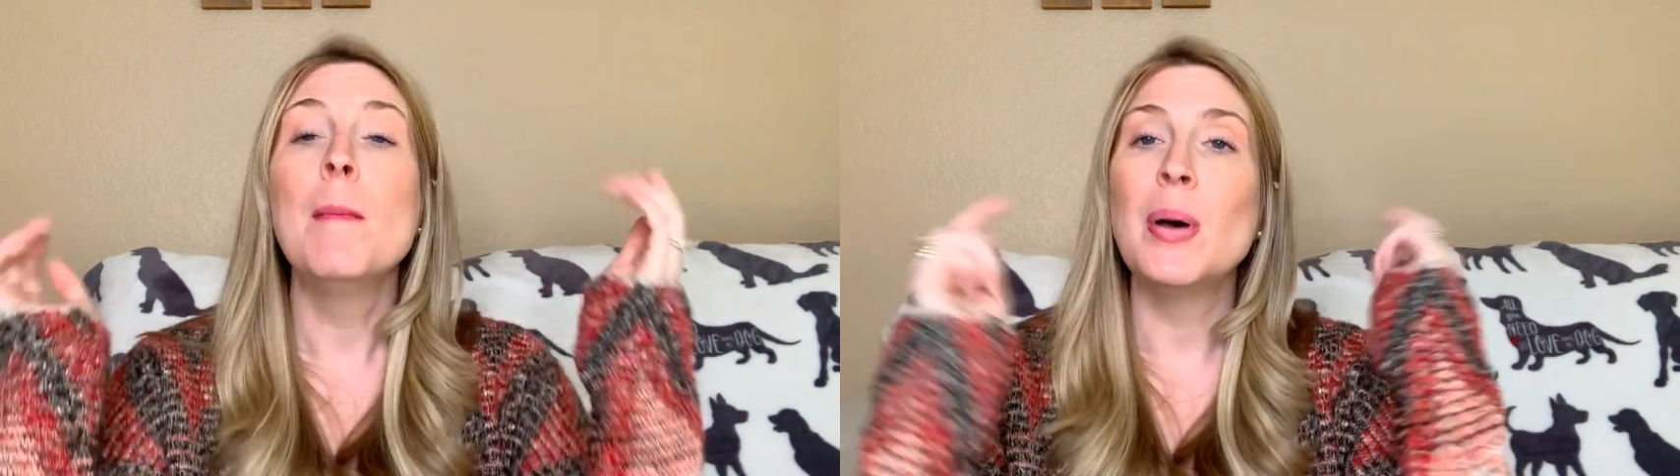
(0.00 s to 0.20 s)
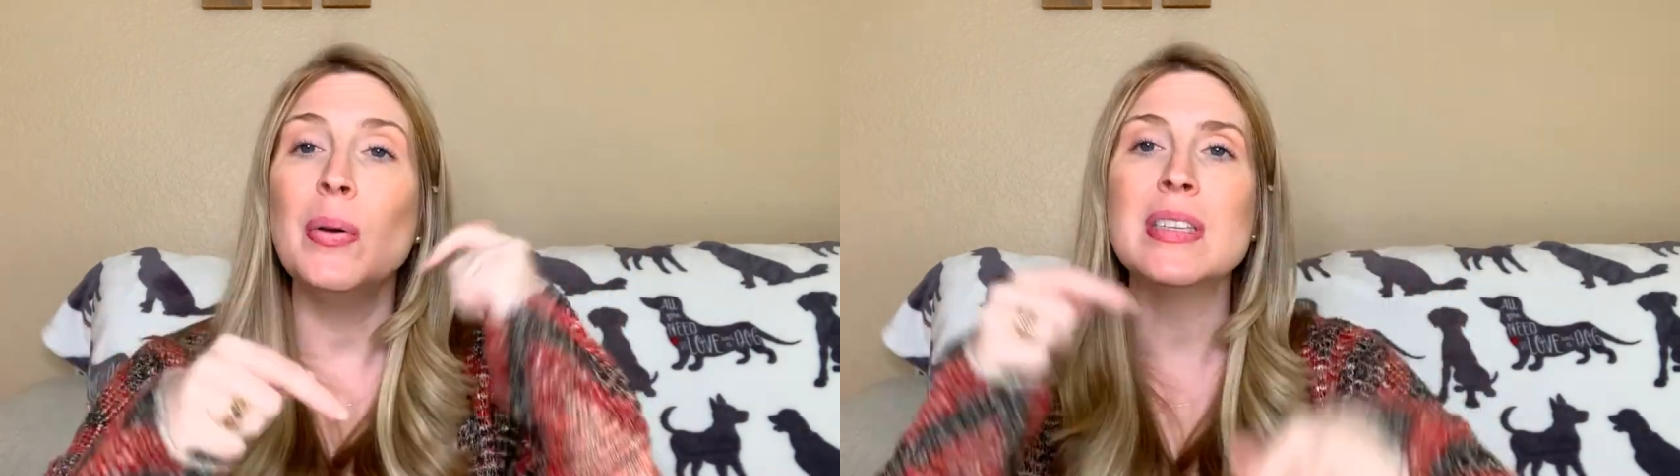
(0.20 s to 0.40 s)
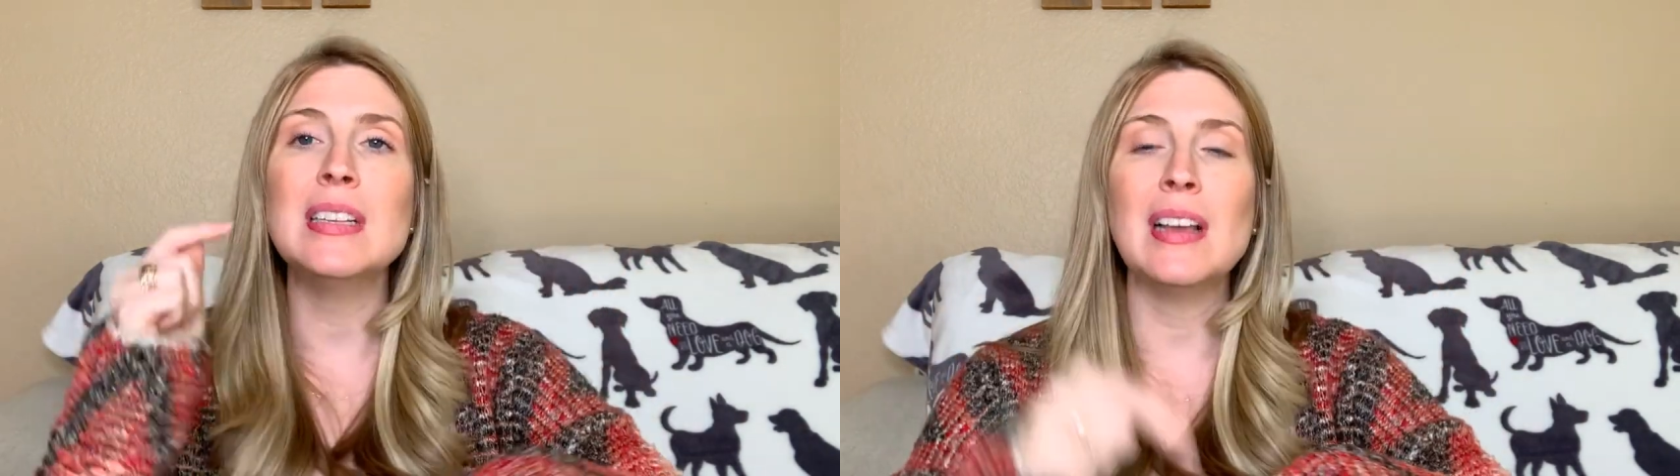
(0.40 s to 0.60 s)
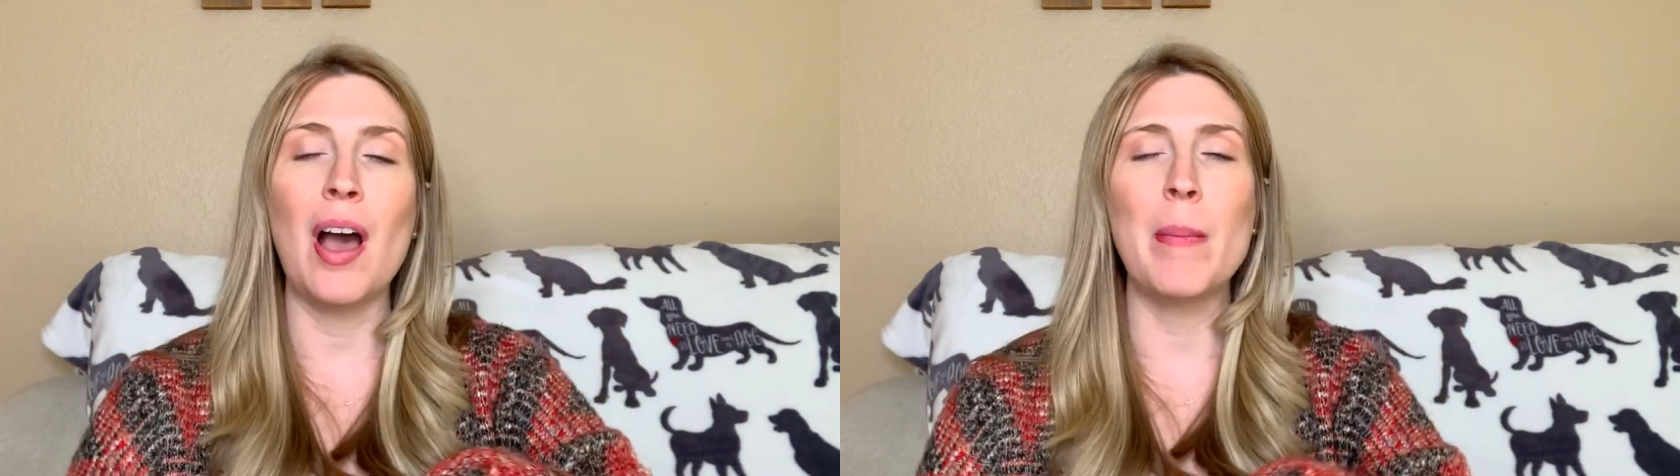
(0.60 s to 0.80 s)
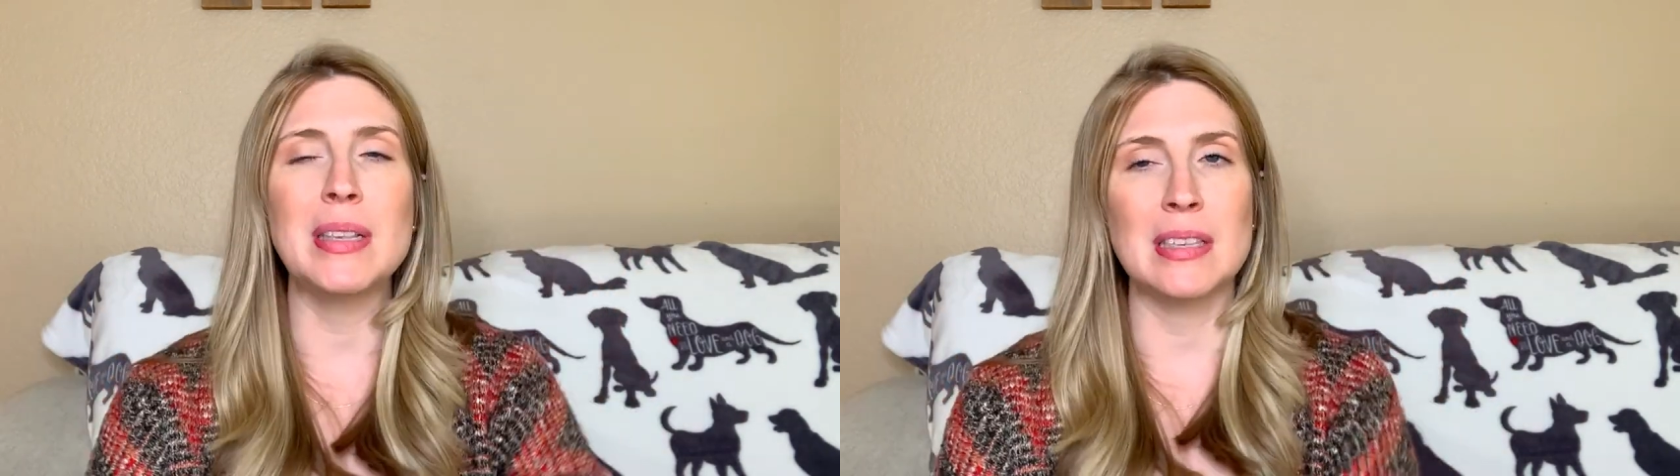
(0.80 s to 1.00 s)
Post in the
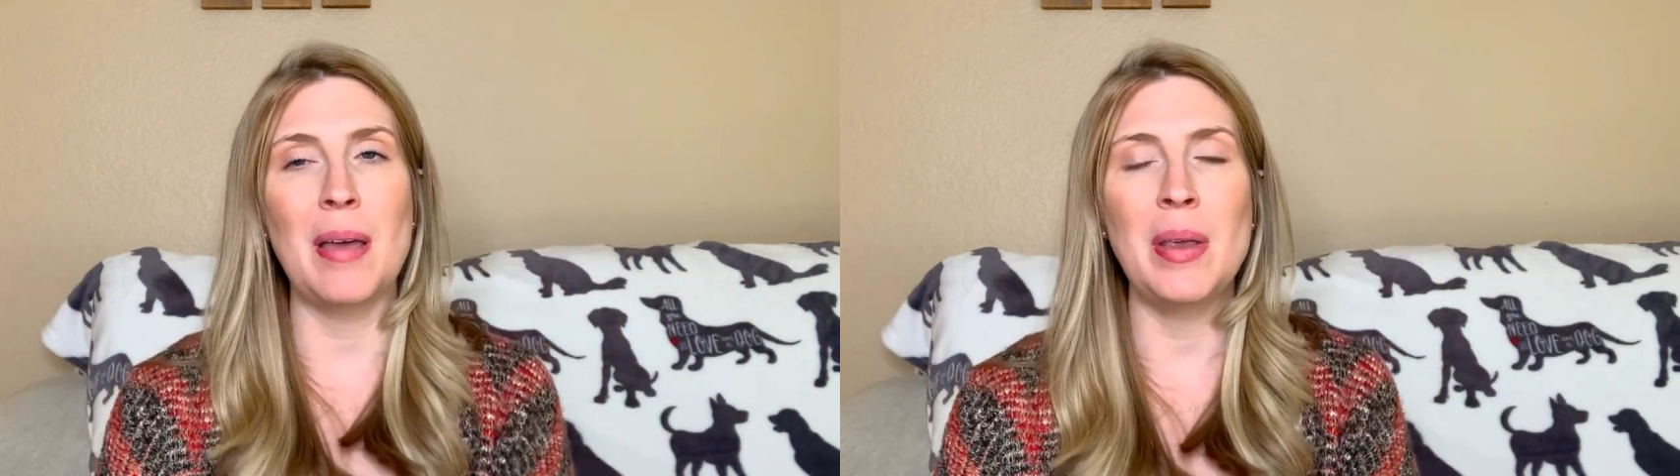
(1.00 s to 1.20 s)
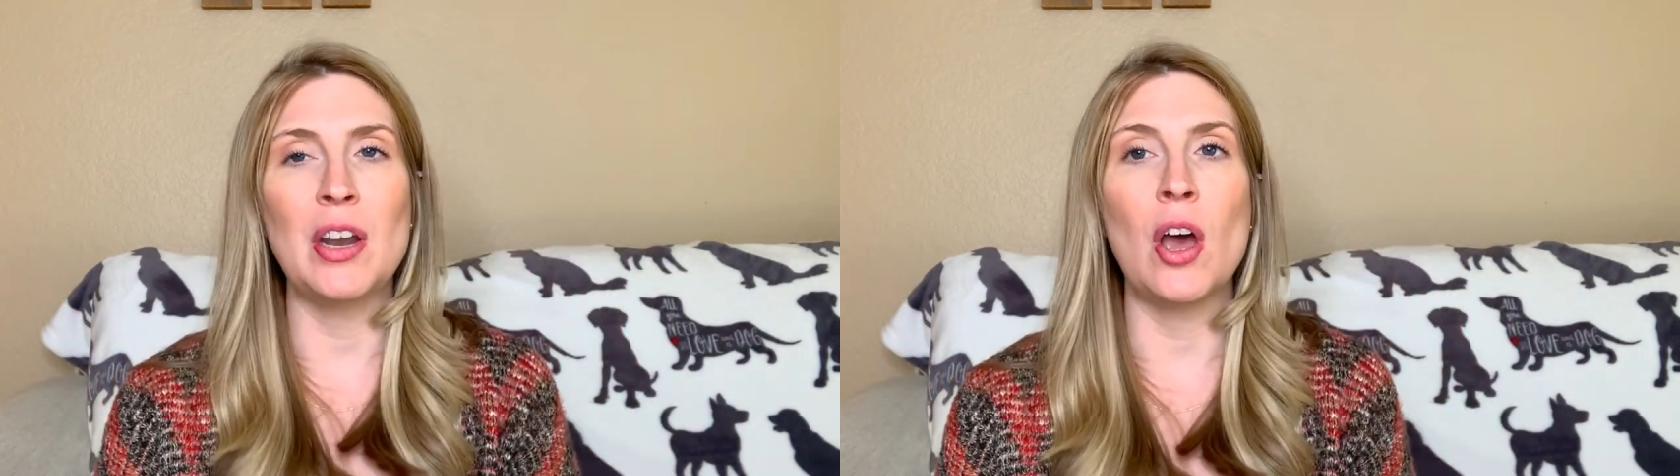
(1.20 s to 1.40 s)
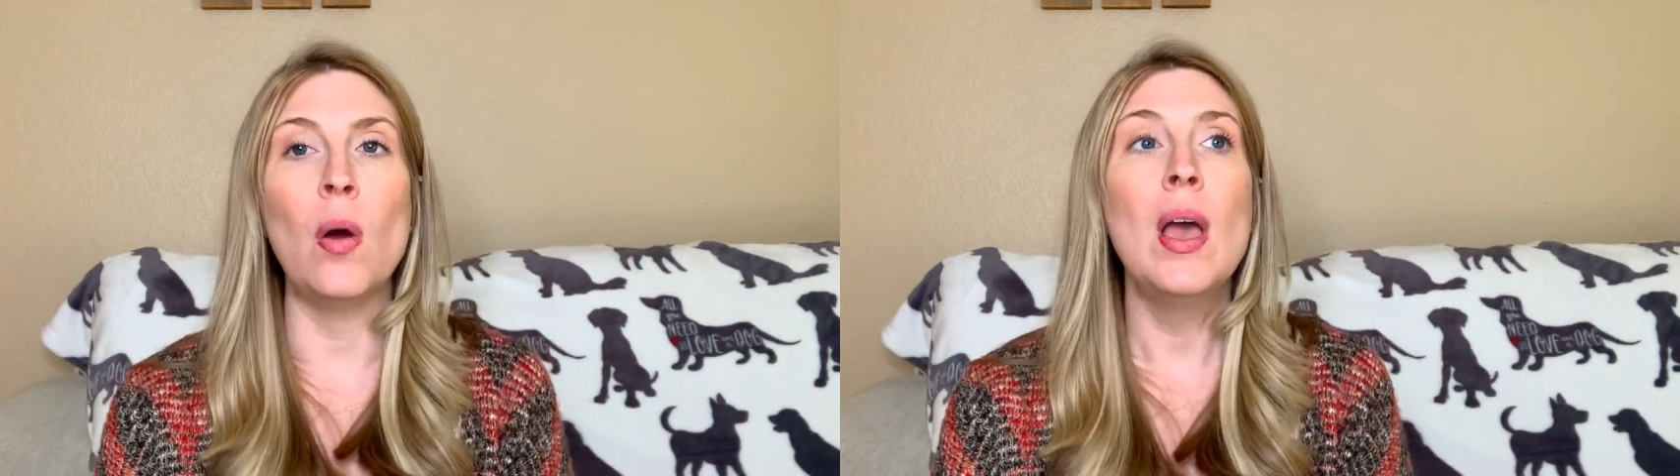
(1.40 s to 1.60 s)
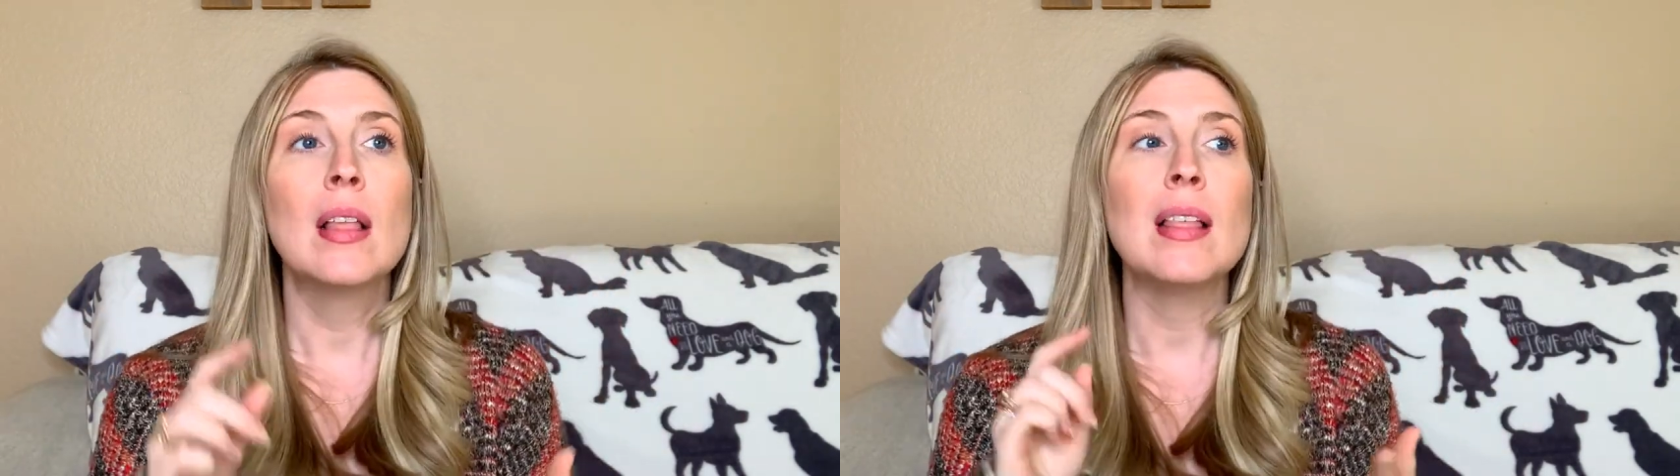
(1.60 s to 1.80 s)
comments. Let me know.